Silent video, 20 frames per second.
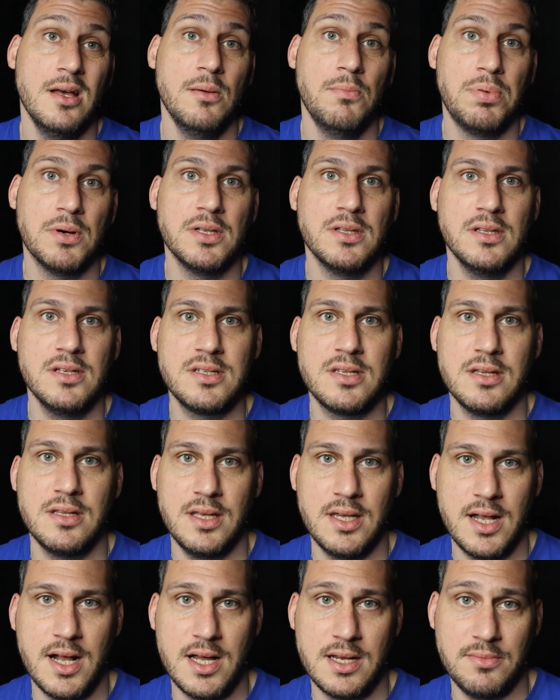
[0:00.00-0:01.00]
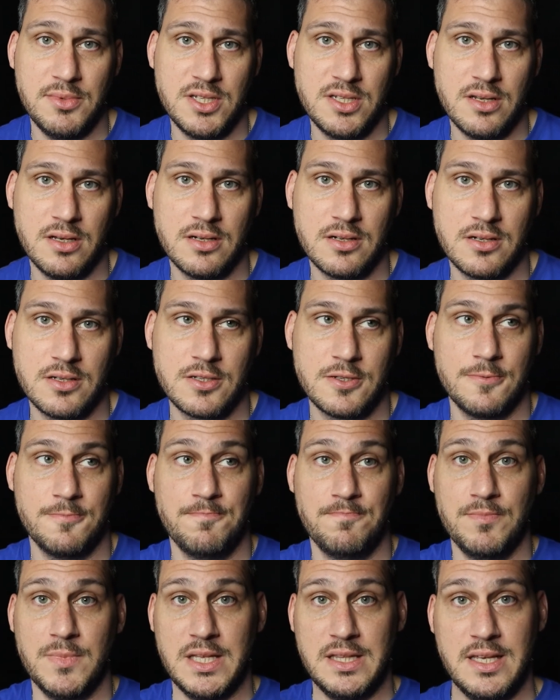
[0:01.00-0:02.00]
But listen, the economy sucks.
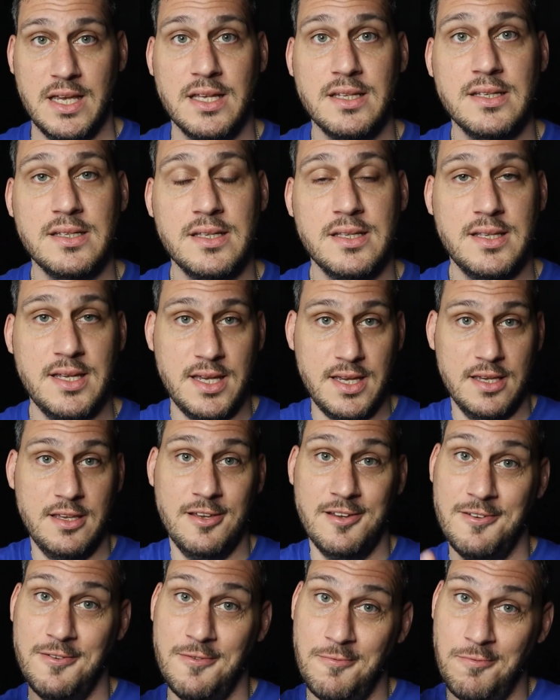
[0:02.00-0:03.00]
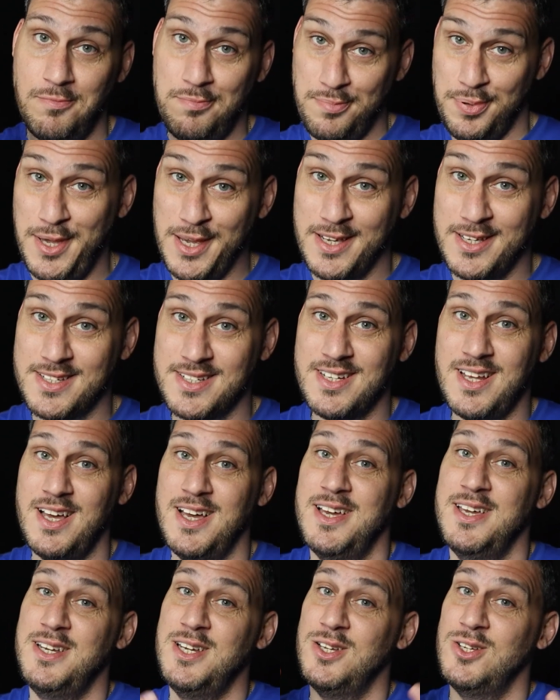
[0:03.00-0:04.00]
At the end of the day, pick a
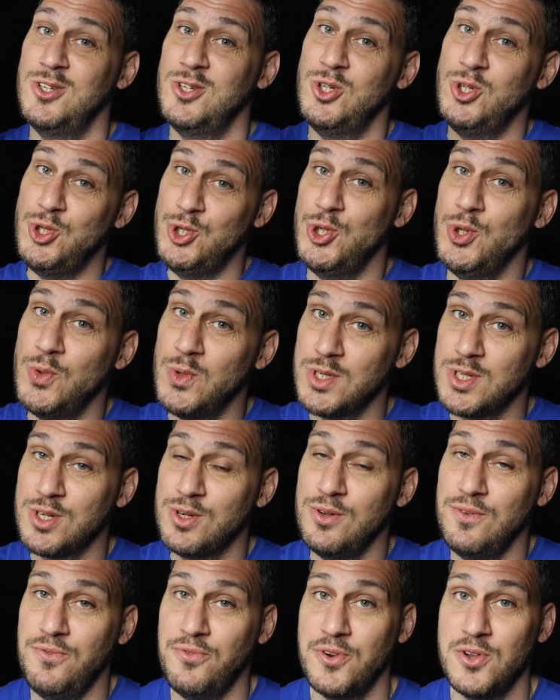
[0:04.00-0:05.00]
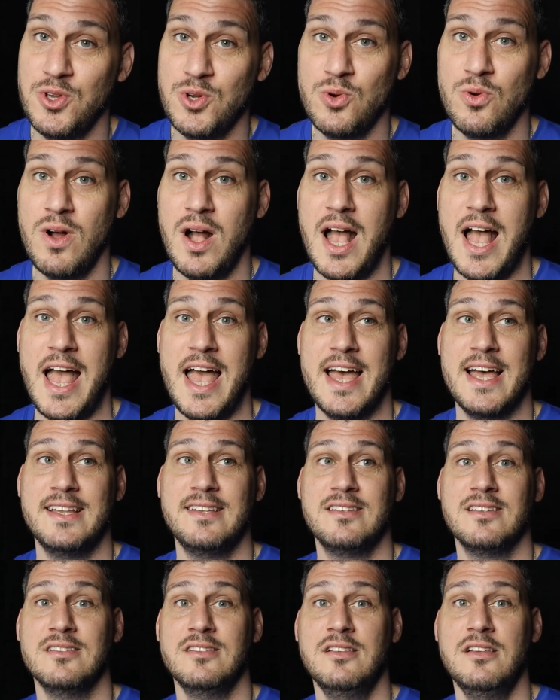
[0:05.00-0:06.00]
side, do what's good for you,
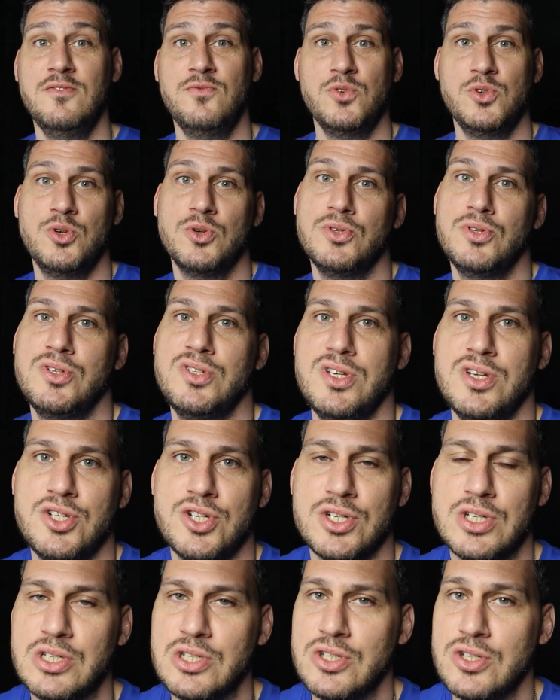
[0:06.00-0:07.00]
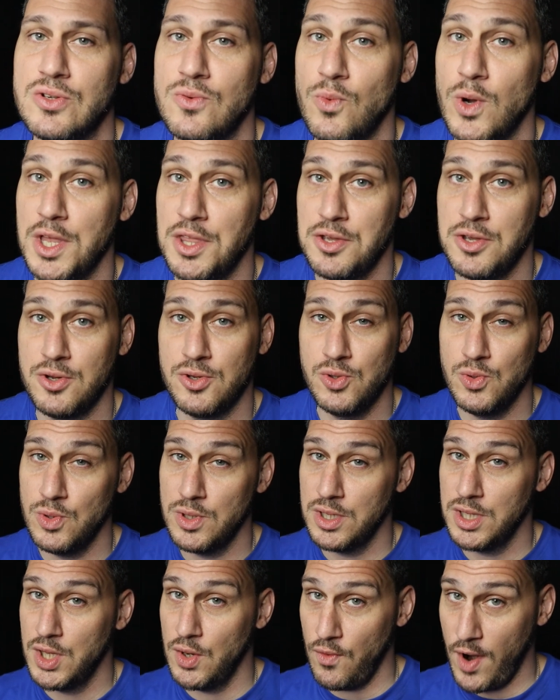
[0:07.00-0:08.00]
and live with your decisions, whether you're
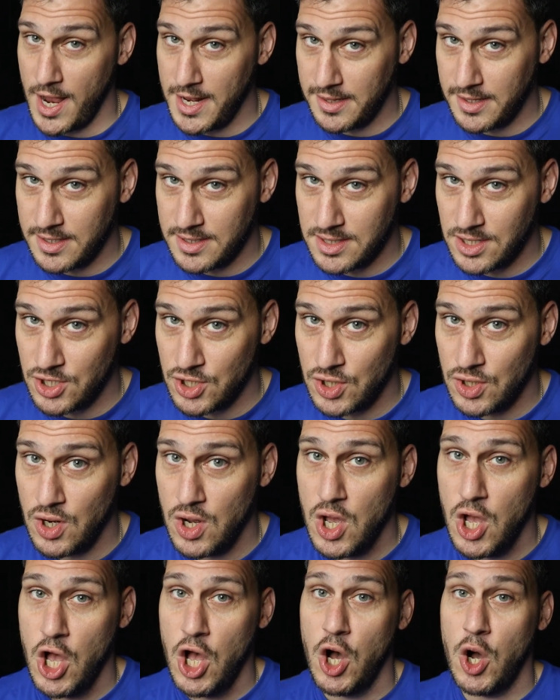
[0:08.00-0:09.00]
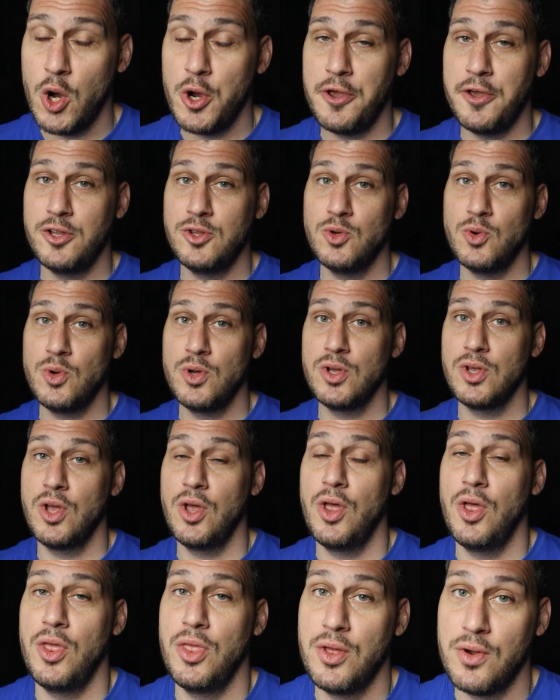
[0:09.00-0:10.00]
doing the right decision or you're doing
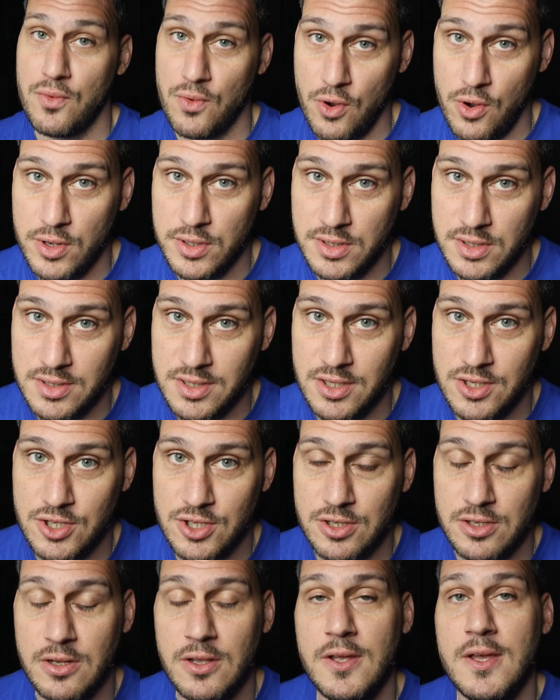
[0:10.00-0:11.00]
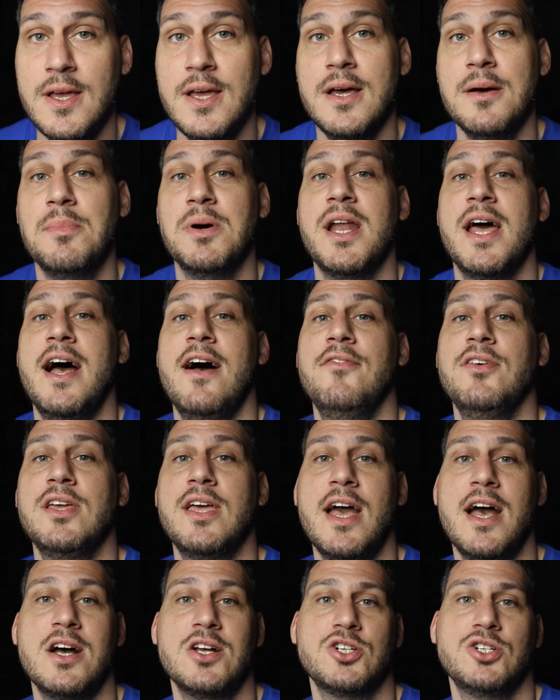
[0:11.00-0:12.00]
the wrong decision. But having
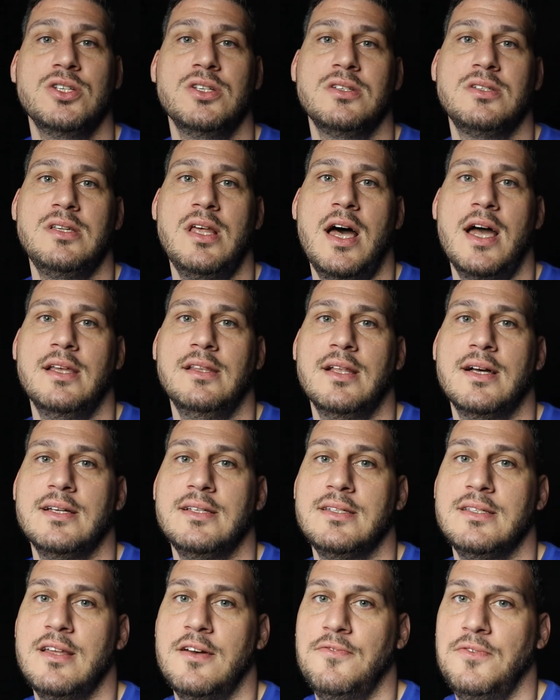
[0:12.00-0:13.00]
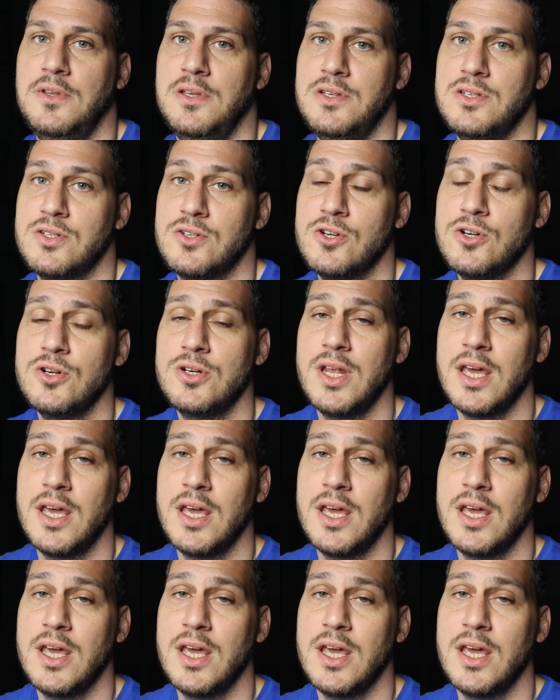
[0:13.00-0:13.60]
cash on the sidelines definitely is good.